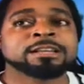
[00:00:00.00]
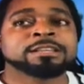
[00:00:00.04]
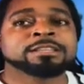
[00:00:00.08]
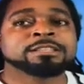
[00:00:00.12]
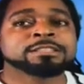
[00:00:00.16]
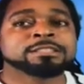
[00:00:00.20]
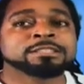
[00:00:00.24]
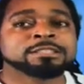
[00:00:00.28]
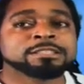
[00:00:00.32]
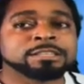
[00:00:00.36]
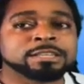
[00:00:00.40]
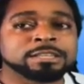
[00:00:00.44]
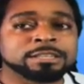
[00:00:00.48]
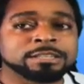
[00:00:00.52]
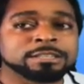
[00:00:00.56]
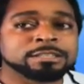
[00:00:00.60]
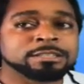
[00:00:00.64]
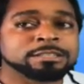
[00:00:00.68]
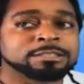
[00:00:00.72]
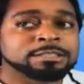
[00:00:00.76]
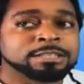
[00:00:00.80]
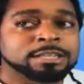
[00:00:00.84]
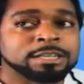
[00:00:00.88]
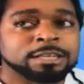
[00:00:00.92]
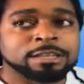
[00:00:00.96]

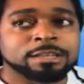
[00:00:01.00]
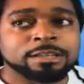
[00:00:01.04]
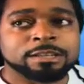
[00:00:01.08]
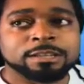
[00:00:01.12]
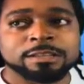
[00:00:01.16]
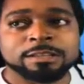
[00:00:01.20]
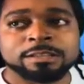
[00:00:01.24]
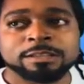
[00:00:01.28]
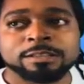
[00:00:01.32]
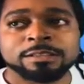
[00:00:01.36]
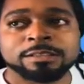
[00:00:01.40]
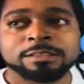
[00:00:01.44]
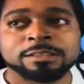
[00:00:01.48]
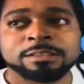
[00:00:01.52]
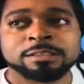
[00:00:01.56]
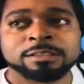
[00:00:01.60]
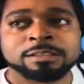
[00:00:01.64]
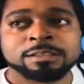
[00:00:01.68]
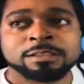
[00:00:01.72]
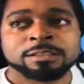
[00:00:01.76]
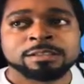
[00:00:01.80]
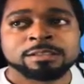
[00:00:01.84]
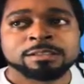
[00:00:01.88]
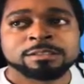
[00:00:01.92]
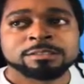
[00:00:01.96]
Sunday.
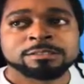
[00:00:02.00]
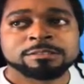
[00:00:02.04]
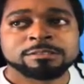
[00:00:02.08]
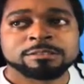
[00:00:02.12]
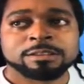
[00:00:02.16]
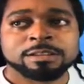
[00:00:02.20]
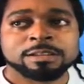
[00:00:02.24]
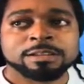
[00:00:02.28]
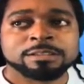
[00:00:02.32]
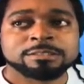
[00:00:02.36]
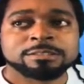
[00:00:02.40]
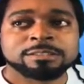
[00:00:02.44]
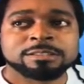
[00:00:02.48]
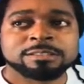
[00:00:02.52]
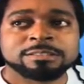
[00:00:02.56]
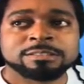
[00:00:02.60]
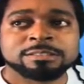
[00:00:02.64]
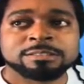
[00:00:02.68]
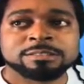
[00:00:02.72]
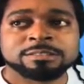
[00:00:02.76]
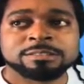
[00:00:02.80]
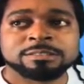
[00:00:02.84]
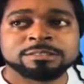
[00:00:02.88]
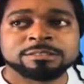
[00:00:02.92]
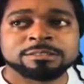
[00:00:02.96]
So, guys,
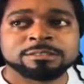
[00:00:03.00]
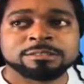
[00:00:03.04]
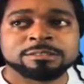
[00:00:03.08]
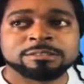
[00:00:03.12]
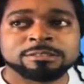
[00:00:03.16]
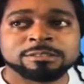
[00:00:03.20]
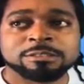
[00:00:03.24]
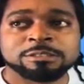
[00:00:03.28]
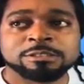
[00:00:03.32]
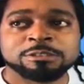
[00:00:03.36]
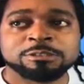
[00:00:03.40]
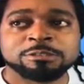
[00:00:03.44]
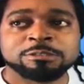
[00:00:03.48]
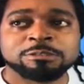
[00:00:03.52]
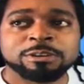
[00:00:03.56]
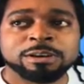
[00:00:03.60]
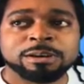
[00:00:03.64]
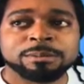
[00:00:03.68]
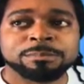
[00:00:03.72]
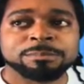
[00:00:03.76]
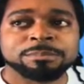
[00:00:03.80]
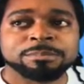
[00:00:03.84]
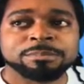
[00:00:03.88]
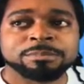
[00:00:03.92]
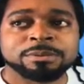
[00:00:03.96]
just, you know, show
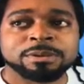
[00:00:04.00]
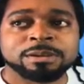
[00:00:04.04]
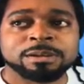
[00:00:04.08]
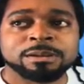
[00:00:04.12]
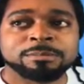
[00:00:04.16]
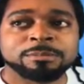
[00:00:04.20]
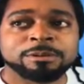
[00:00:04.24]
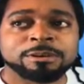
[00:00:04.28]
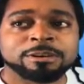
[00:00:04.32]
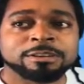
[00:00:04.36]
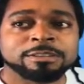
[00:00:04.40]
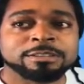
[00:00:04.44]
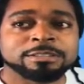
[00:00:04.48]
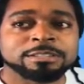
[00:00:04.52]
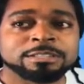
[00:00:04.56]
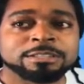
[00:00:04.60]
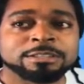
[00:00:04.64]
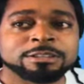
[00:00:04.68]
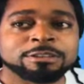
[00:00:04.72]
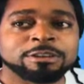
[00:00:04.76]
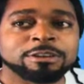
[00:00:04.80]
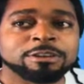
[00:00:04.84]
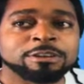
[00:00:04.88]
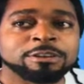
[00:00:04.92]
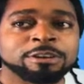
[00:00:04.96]
up. Come on. Just
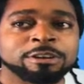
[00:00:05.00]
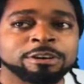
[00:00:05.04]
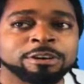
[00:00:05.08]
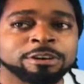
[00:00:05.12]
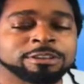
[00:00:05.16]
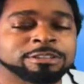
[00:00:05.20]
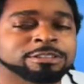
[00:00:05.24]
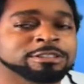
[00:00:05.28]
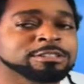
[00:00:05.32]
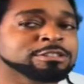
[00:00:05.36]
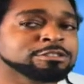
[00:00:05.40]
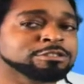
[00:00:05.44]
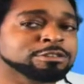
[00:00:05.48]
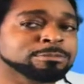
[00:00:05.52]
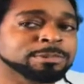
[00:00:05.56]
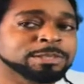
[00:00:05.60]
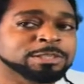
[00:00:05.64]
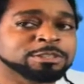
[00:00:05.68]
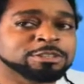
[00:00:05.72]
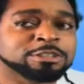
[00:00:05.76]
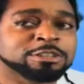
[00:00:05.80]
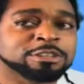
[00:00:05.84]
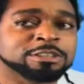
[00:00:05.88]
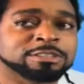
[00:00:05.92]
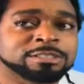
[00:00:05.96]
log on. Stream it
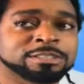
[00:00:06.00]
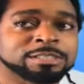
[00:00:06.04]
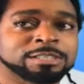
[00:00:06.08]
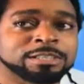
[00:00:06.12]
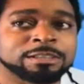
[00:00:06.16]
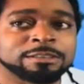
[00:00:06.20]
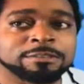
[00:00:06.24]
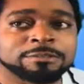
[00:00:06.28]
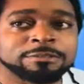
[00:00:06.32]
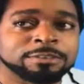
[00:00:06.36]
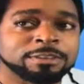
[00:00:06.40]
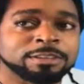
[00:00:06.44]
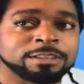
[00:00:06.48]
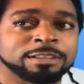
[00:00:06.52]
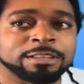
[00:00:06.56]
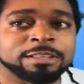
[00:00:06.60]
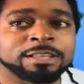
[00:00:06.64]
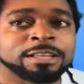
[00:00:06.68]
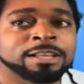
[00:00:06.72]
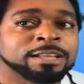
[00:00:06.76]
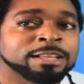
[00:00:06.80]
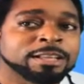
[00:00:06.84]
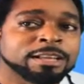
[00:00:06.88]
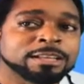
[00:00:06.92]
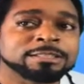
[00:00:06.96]
to your TV.
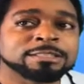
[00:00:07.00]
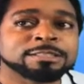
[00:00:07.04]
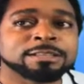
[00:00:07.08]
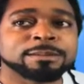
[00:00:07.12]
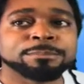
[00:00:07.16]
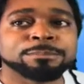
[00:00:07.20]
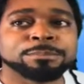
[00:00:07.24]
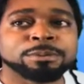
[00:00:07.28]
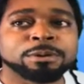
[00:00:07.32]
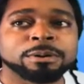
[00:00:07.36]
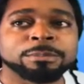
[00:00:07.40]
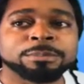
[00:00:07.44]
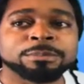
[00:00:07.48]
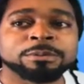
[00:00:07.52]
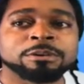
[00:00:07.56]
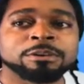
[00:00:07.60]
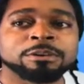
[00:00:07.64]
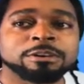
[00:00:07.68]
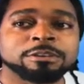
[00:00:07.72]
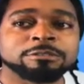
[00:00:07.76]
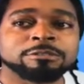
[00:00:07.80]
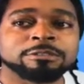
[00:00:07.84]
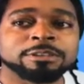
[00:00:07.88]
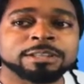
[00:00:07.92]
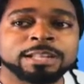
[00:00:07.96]
Get some
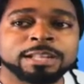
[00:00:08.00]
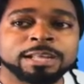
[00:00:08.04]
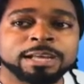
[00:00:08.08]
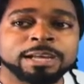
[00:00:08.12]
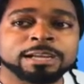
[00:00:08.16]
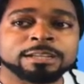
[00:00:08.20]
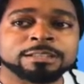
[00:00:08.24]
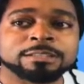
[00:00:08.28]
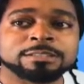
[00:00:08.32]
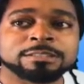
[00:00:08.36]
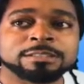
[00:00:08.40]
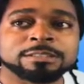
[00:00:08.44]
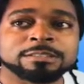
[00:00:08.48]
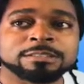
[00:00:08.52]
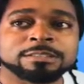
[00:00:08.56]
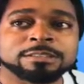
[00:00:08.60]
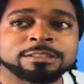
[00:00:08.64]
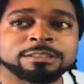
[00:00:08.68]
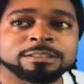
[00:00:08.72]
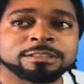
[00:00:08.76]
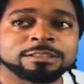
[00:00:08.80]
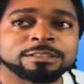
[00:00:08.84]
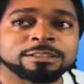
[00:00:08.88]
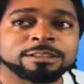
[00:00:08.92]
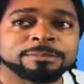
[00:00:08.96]
popcorn. Relax. It's
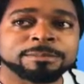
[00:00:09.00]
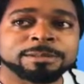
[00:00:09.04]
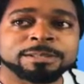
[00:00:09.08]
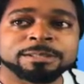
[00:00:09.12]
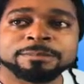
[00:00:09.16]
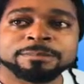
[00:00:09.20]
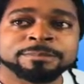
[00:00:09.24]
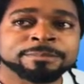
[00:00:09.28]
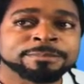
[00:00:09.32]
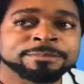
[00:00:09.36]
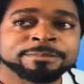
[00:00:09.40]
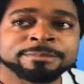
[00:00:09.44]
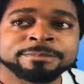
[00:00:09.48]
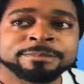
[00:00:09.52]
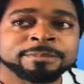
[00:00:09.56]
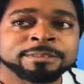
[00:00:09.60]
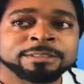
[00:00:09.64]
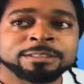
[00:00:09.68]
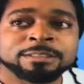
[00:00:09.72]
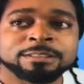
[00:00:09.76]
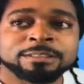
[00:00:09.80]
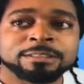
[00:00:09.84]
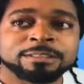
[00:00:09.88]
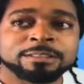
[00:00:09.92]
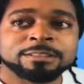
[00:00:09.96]
not, you know what I mean?
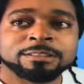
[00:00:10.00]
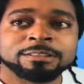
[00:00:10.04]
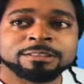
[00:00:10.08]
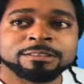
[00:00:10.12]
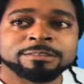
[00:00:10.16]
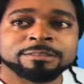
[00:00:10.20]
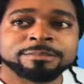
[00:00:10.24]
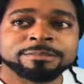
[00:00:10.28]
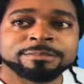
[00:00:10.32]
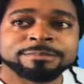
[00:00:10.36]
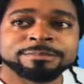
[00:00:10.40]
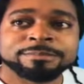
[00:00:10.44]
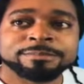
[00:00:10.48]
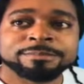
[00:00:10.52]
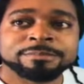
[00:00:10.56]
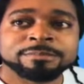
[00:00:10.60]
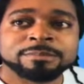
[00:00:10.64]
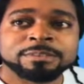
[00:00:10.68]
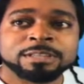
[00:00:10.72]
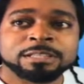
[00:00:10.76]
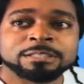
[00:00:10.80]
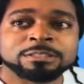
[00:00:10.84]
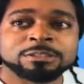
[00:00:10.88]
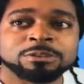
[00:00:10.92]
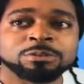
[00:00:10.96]
You know,
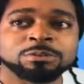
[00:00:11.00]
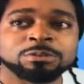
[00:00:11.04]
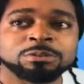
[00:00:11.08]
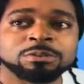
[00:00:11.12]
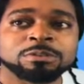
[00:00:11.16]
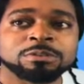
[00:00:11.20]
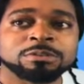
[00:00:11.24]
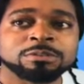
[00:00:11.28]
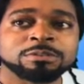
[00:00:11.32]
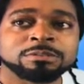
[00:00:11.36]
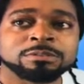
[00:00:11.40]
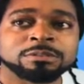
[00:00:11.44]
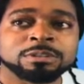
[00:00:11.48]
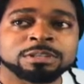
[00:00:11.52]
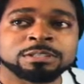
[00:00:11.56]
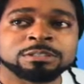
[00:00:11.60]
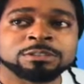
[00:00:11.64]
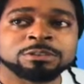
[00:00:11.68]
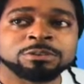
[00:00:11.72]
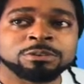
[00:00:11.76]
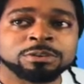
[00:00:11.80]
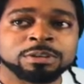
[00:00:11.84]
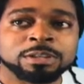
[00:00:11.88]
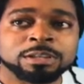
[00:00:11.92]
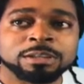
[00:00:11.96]
it's cool. It's
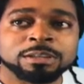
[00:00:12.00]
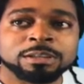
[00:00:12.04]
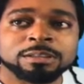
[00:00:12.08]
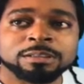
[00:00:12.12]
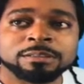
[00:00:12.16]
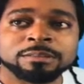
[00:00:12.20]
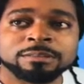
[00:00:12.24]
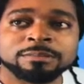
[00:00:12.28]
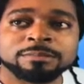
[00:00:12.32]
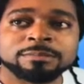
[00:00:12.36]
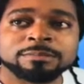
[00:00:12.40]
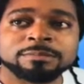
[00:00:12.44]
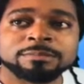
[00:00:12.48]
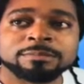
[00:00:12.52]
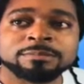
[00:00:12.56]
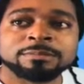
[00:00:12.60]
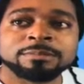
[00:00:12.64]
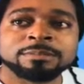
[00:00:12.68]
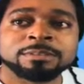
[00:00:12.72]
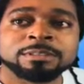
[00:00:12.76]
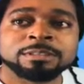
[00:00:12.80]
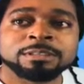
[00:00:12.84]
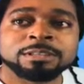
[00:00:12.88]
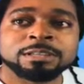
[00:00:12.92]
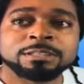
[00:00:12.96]
okay.
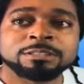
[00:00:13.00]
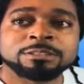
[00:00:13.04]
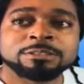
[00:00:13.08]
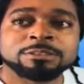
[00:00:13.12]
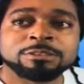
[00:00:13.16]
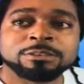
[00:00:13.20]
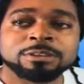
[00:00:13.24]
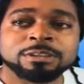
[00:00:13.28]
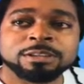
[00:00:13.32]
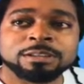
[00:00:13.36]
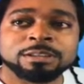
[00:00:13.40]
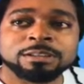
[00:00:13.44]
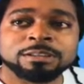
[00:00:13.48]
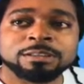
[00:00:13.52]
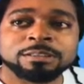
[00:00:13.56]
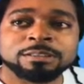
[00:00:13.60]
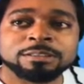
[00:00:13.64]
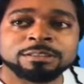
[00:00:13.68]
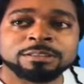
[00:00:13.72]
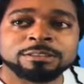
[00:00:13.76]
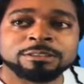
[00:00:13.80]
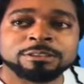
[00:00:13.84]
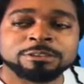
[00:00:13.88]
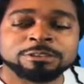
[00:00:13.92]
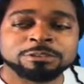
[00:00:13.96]
It's okay.
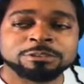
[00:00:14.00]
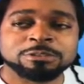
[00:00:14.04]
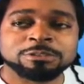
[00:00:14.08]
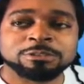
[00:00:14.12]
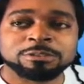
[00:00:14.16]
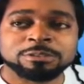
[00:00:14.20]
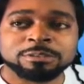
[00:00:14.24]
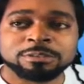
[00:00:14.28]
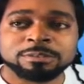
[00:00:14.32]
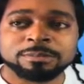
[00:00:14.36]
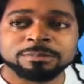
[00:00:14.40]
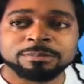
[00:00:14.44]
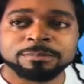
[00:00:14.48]
You could do it.